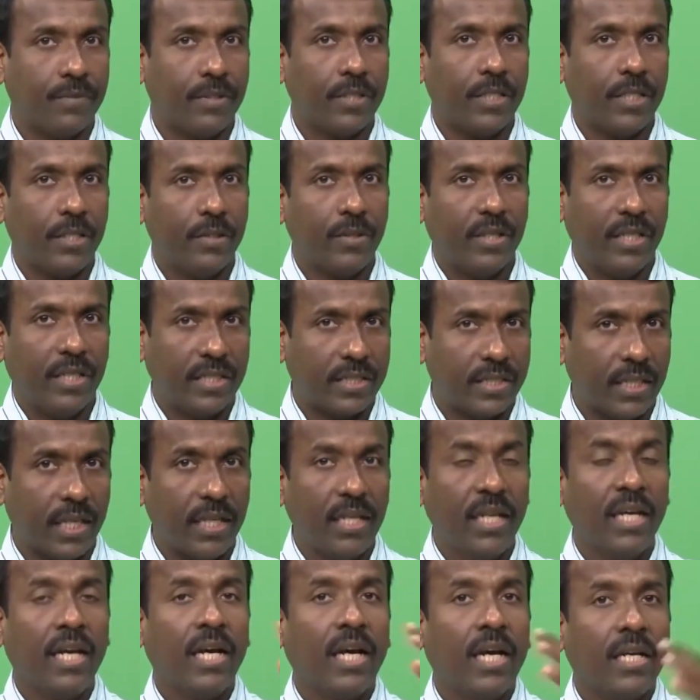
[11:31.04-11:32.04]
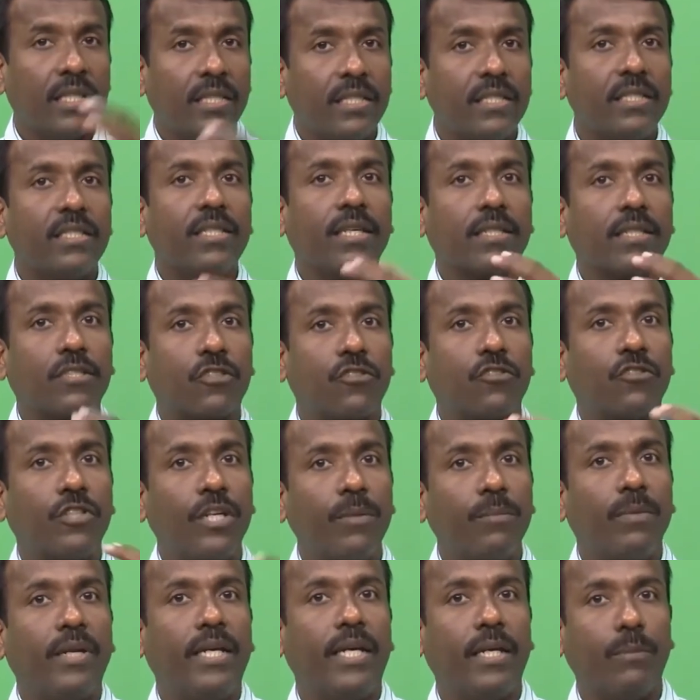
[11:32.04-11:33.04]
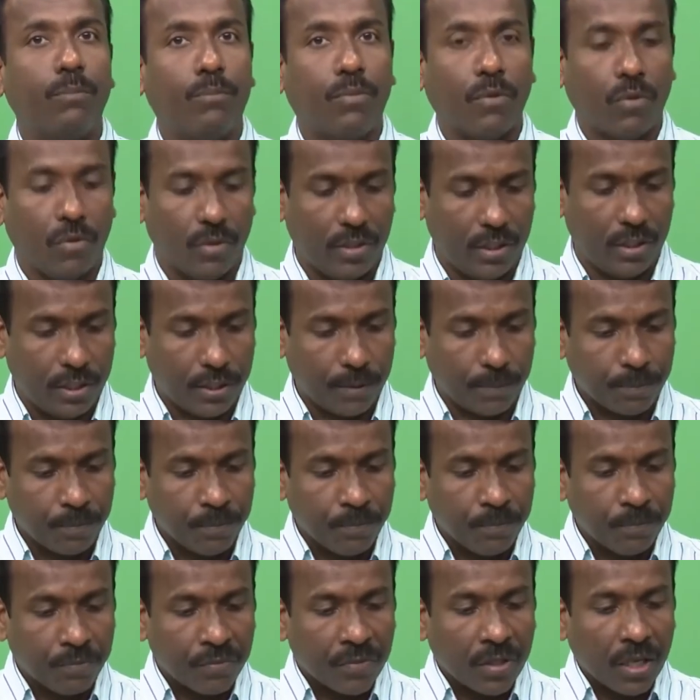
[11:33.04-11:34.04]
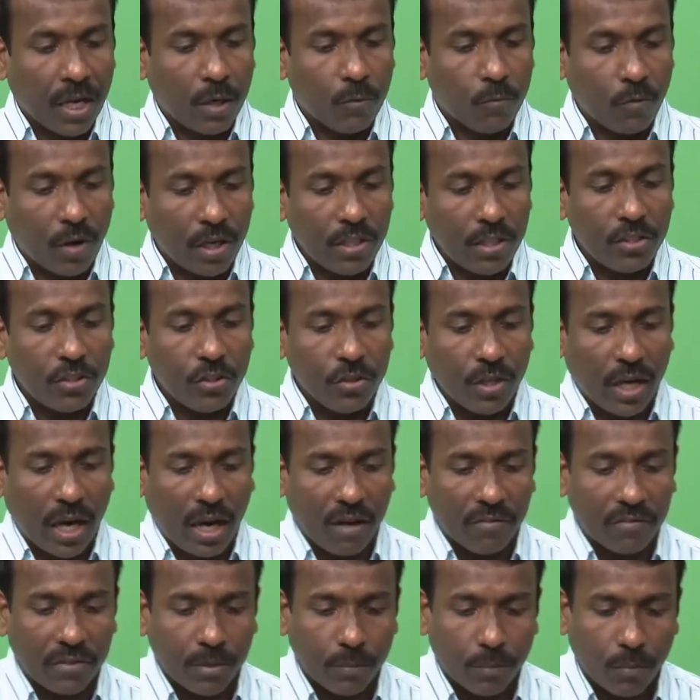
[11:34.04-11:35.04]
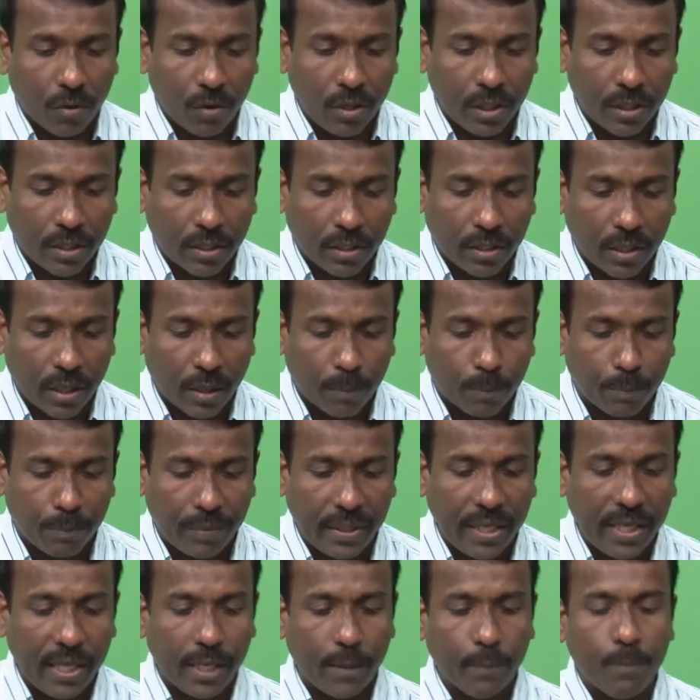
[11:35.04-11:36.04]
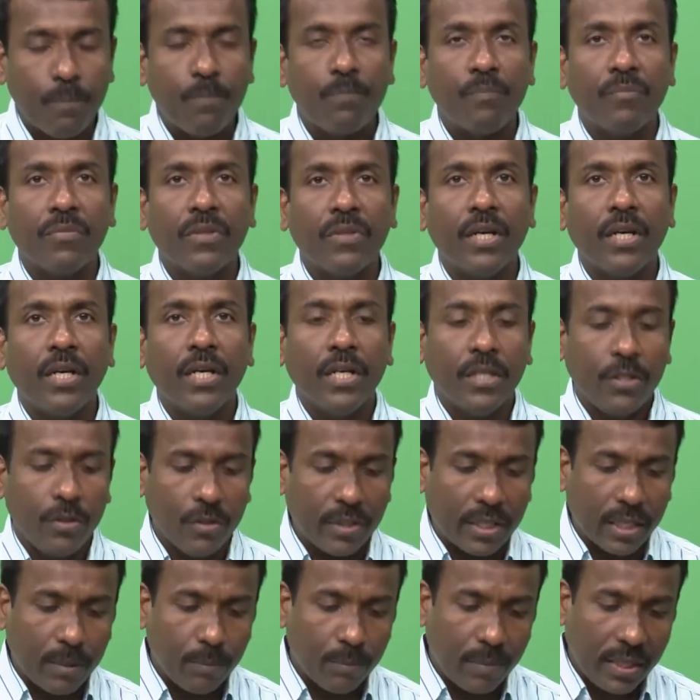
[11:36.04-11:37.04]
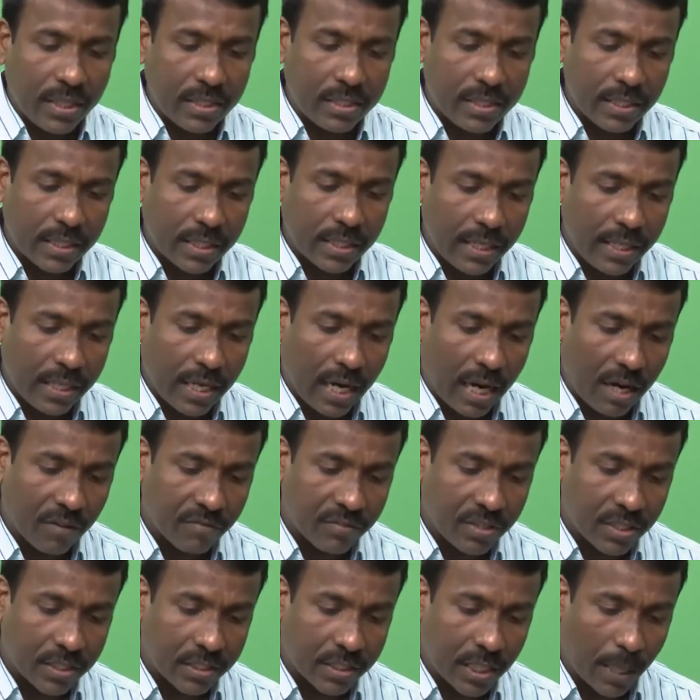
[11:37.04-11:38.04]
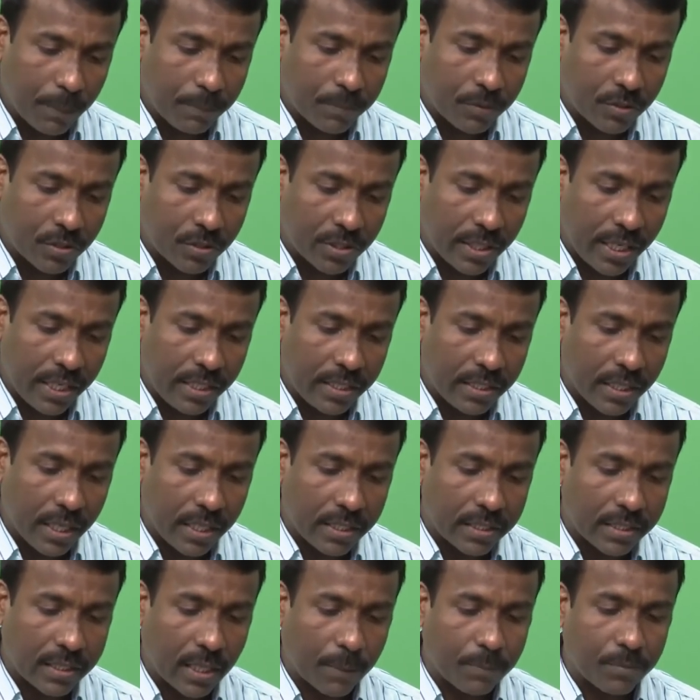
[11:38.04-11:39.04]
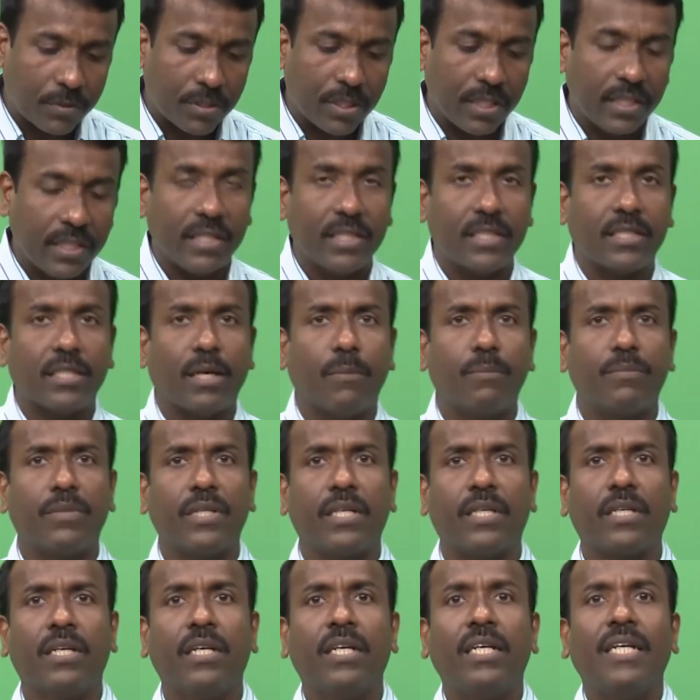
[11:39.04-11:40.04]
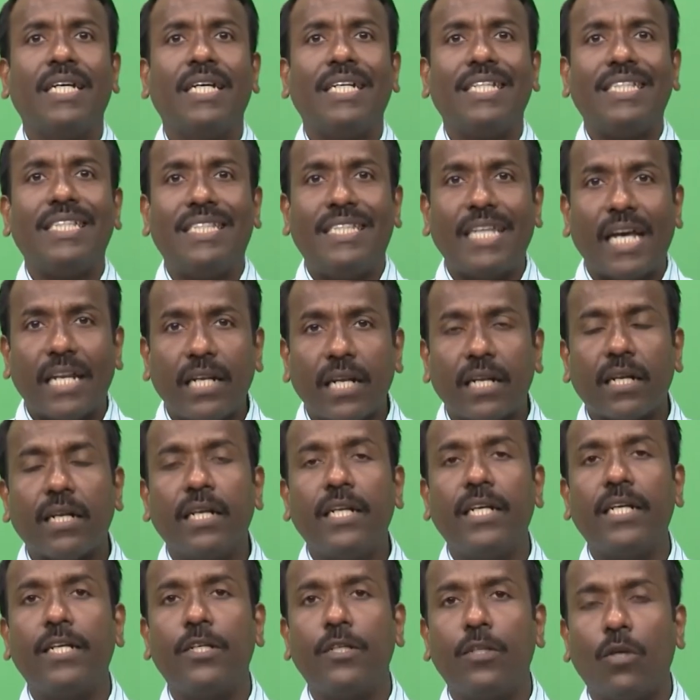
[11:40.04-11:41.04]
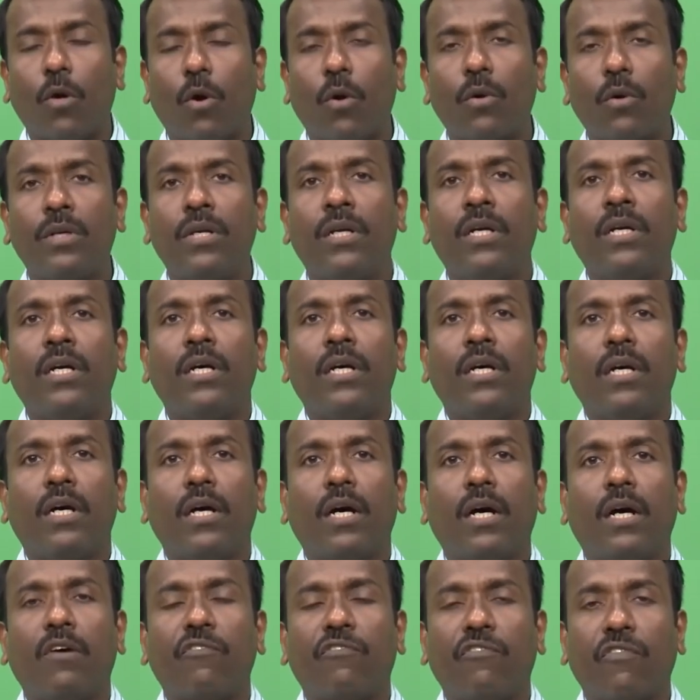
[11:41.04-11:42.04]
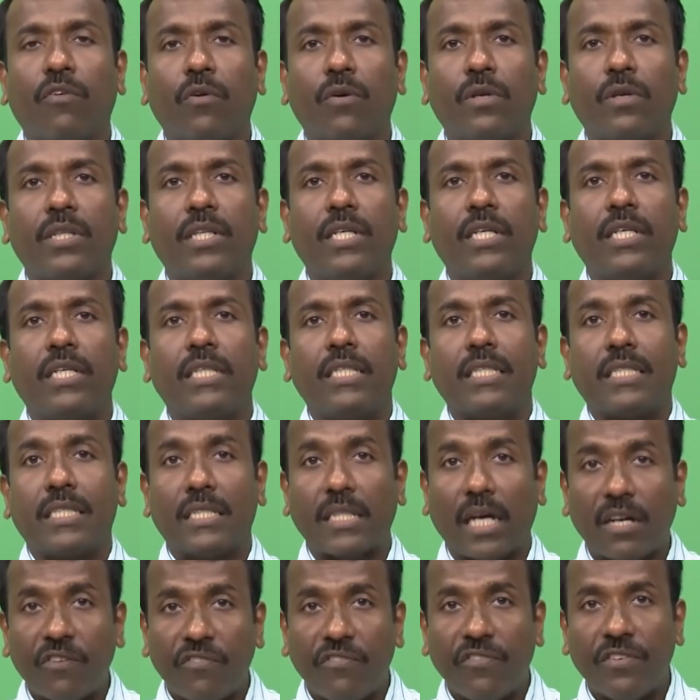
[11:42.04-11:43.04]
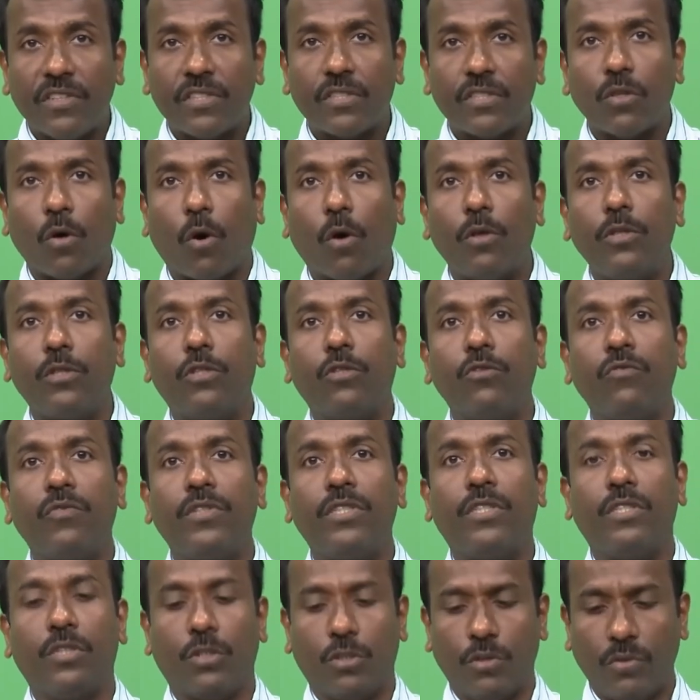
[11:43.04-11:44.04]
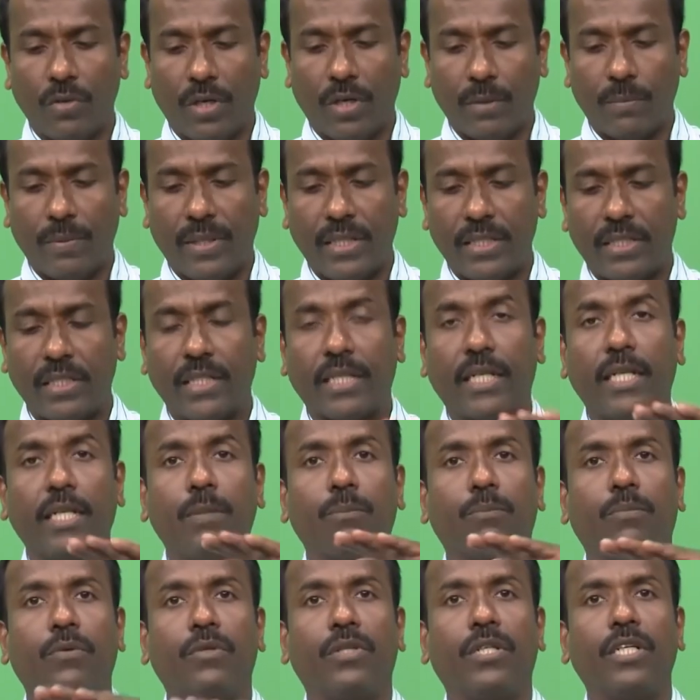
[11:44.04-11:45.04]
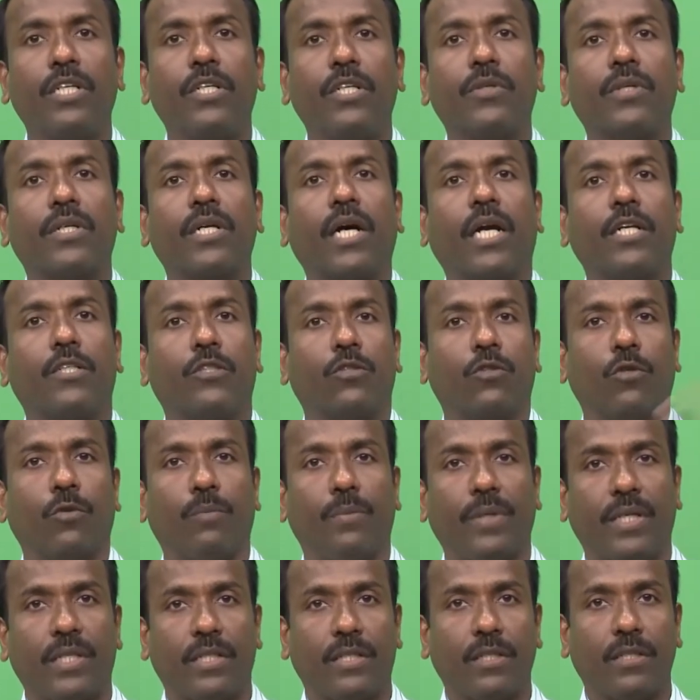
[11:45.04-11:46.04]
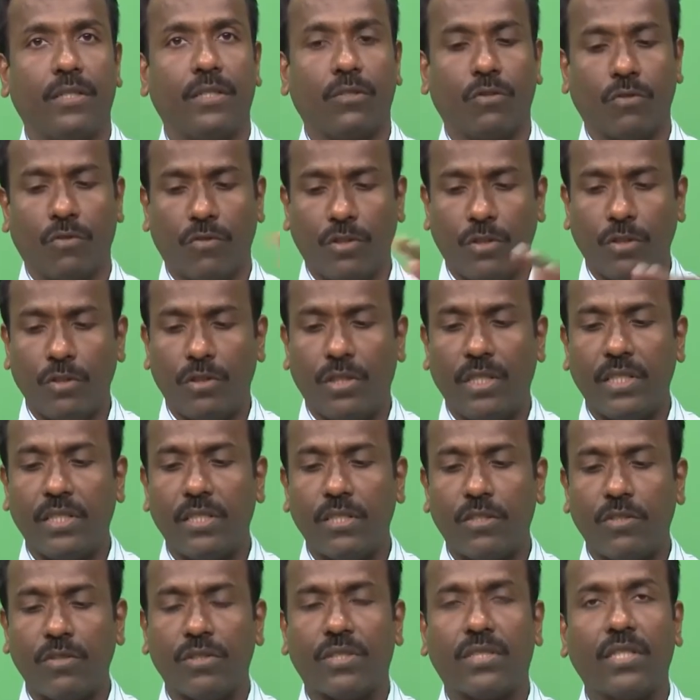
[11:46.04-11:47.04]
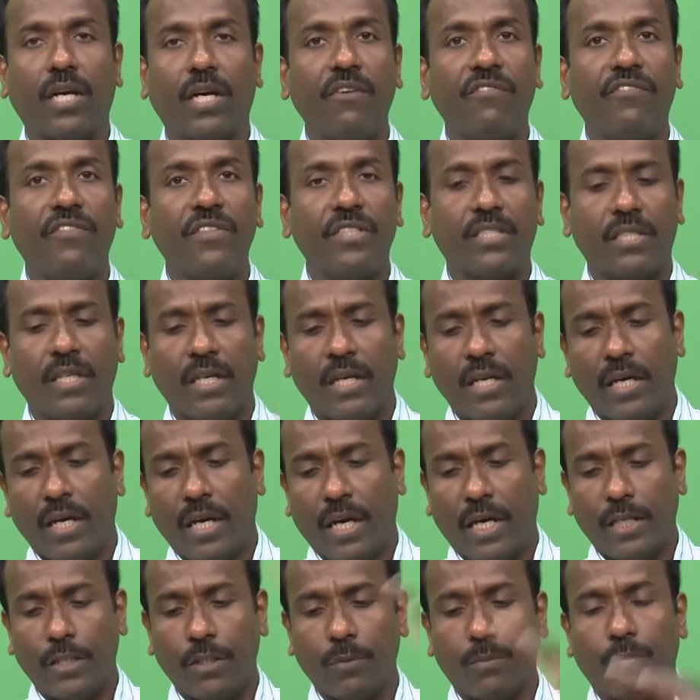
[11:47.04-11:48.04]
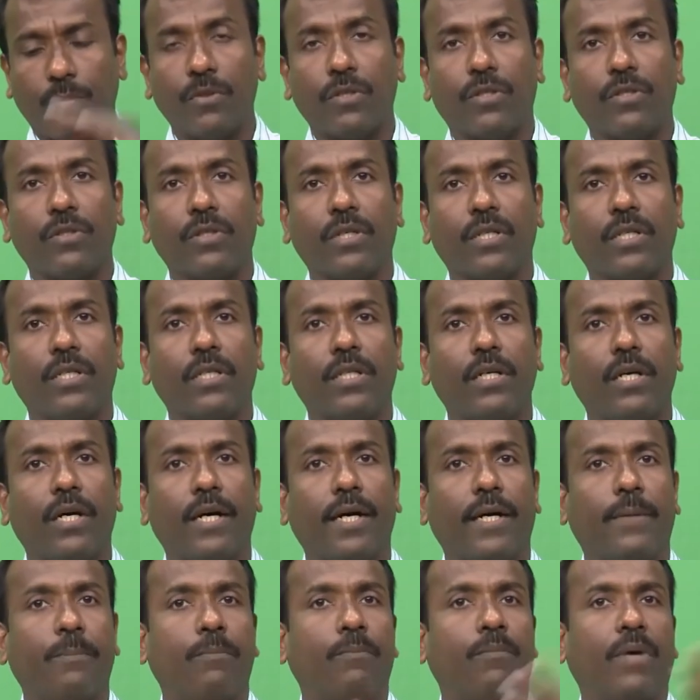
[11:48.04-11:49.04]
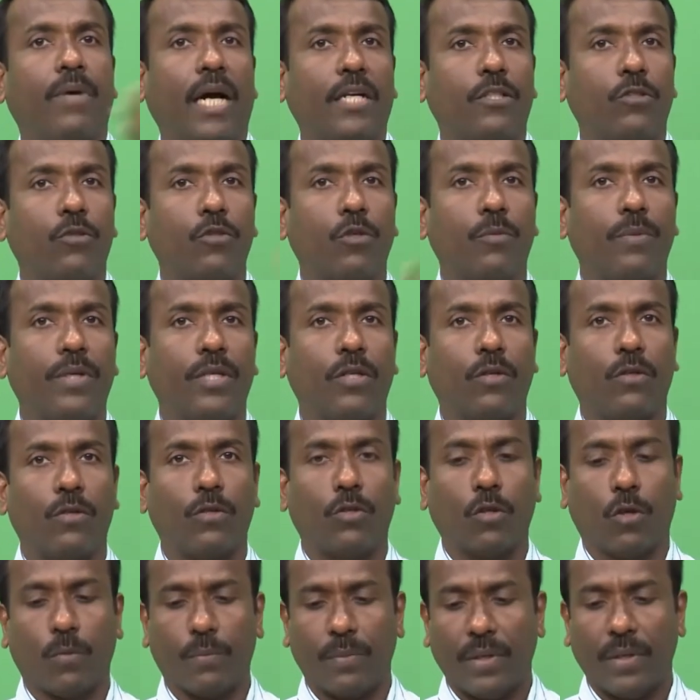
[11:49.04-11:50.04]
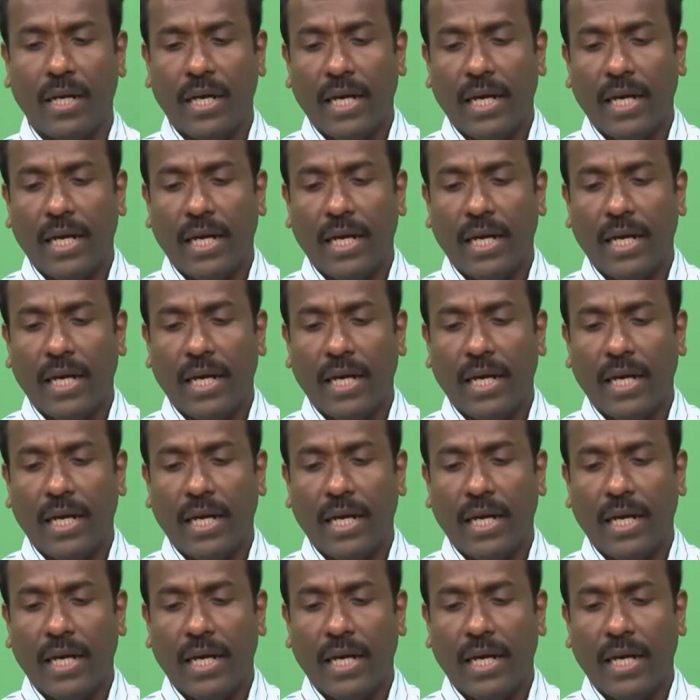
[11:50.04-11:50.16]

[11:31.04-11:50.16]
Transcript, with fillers: You understand? This is extremely important. And once you have the molecular beam, you can basically have the substrate and substrate is something generally known uh, for the surface onto which you are basically putting your adsorbate. So, you, this is your surface and you put your um, adsorbate on top.